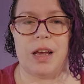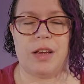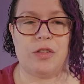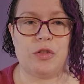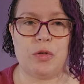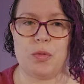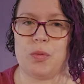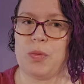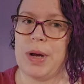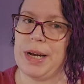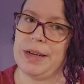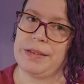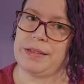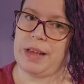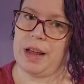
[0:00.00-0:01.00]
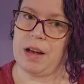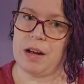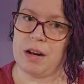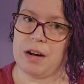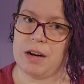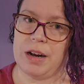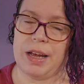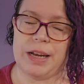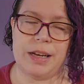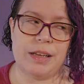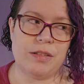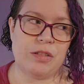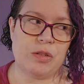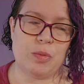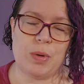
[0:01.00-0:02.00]
as great as they are and
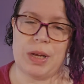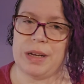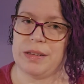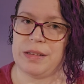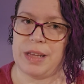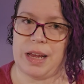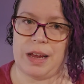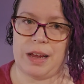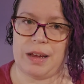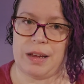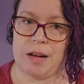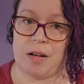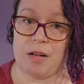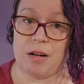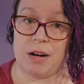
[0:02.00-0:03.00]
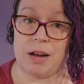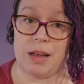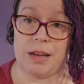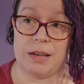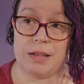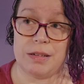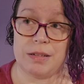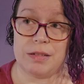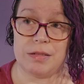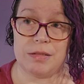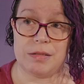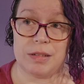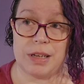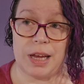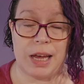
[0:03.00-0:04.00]
as sweet as they are and
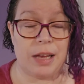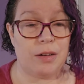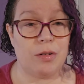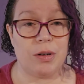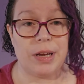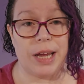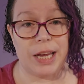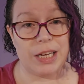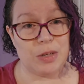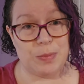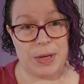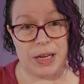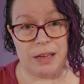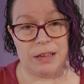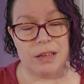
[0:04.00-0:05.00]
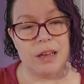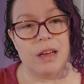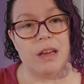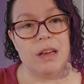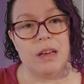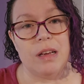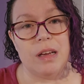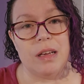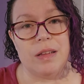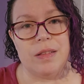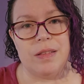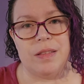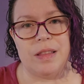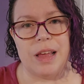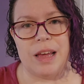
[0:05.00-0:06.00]
can or can't be,
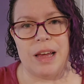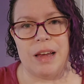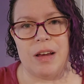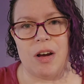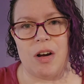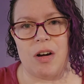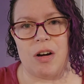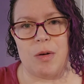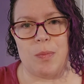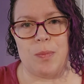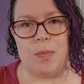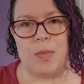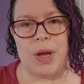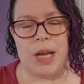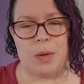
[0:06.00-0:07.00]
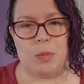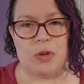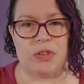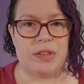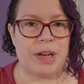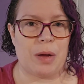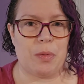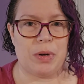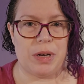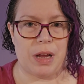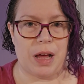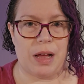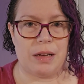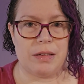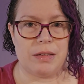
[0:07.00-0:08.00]
they are animals that I would
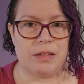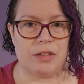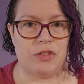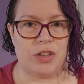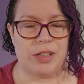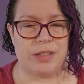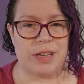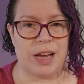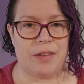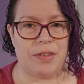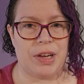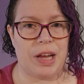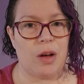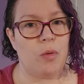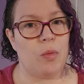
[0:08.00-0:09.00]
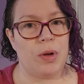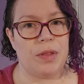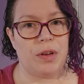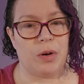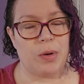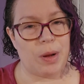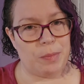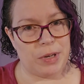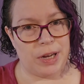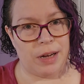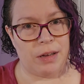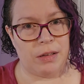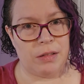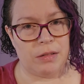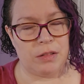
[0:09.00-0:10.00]
not suggest having out with your
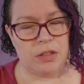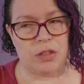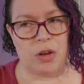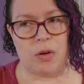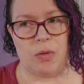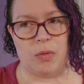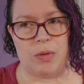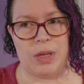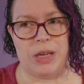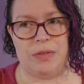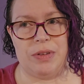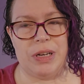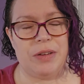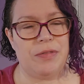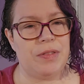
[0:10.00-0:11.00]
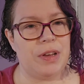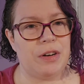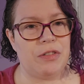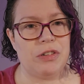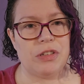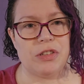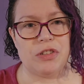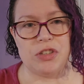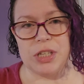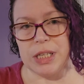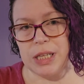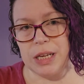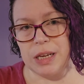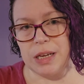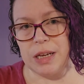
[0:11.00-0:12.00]
reptile. So even if they're just
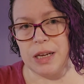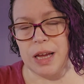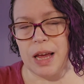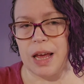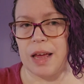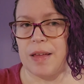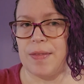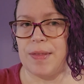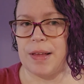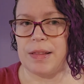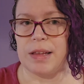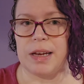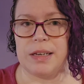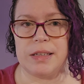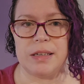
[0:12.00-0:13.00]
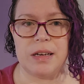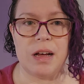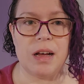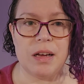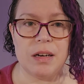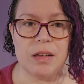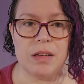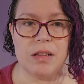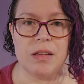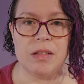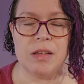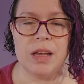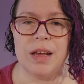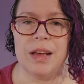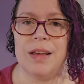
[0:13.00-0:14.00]
chilling and they like to
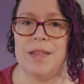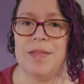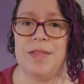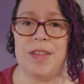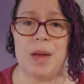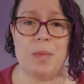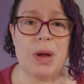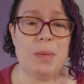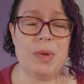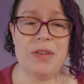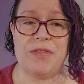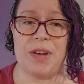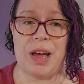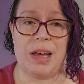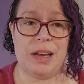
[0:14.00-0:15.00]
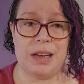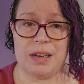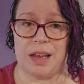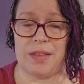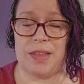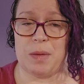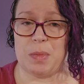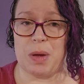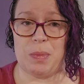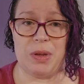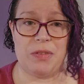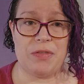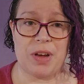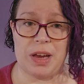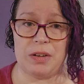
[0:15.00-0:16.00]
cuddle, they might be fine, and they might
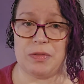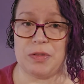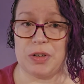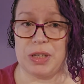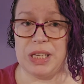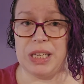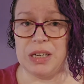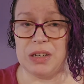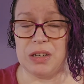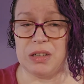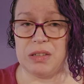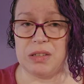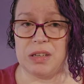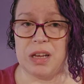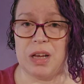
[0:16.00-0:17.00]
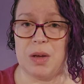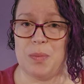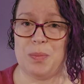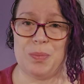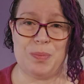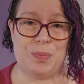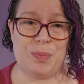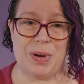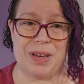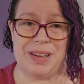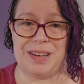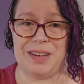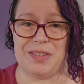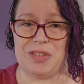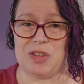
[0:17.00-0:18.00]
be fine for years, but
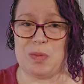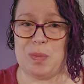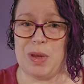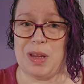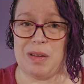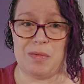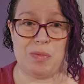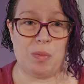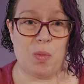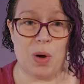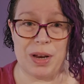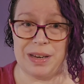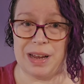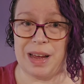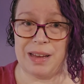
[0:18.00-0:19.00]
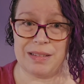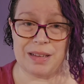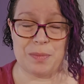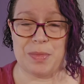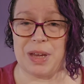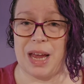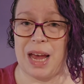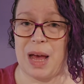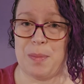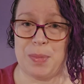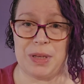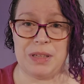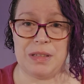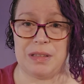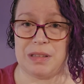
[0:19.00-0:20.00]
it could just be one day something
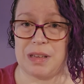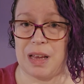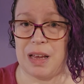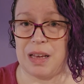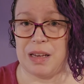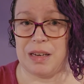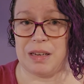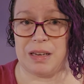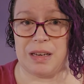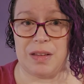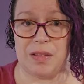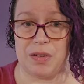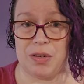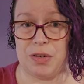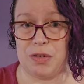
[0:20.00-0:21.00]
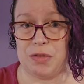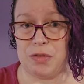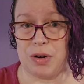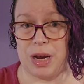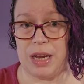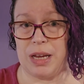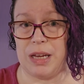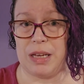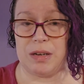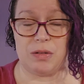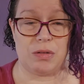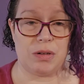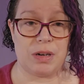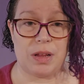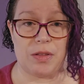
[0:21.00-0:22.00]
happens and either your dragon
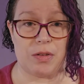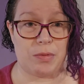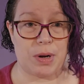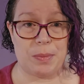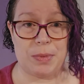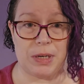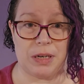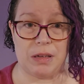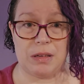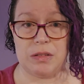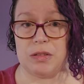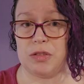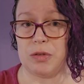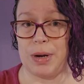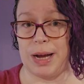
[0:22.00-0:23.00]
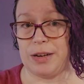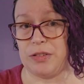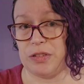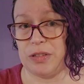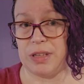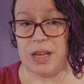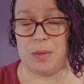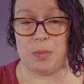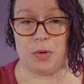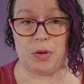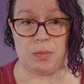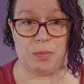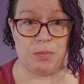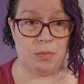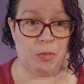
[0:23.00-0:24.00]
or another reptile scratches them
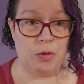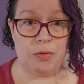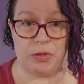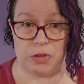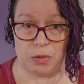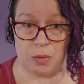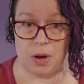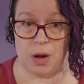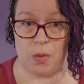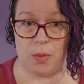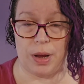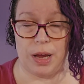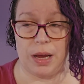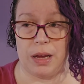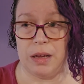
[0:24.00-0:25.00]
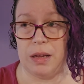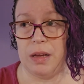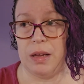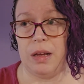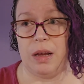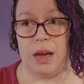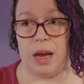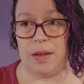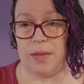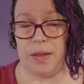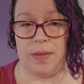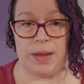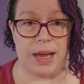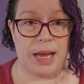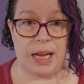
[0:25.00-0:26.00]
or moves the wrong way, and
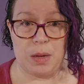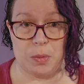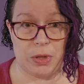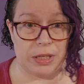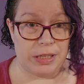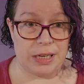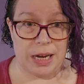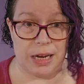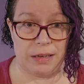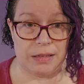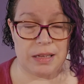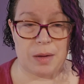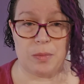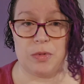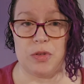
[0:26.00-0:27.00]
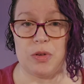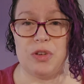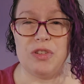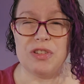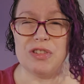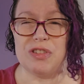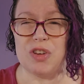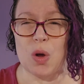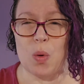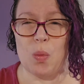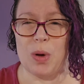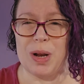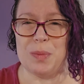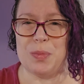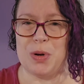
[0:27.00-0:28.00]
then the animal attacks them. So you just don't
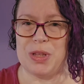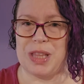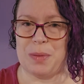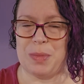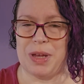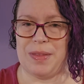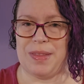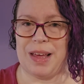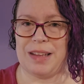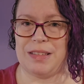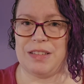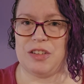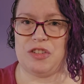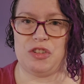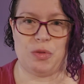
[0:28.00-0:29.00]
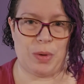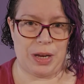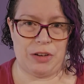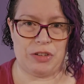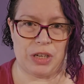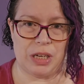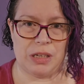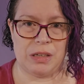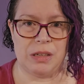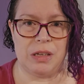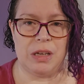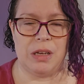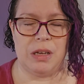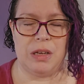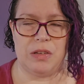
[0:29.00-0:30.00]
want to put them in that situation.
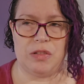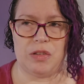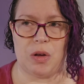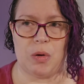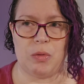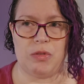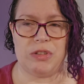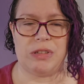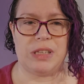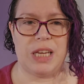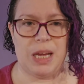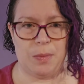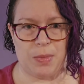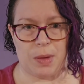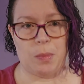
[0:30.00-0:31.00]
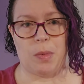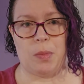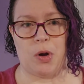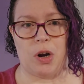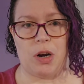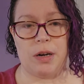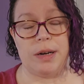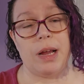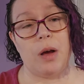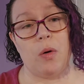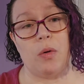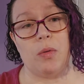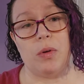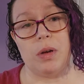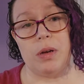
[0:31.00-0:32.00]
So just keep them apart.
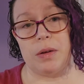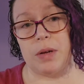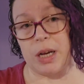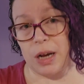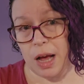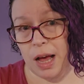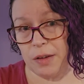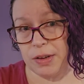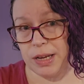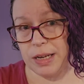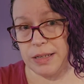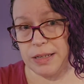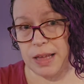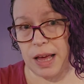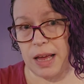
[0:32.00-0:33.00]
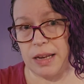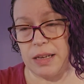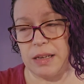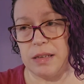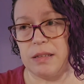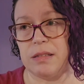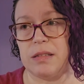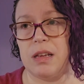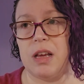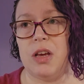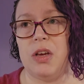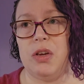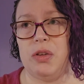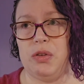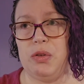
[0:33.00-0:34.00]
Now, a caveat to that is
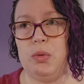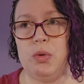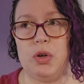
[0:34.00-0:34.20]
you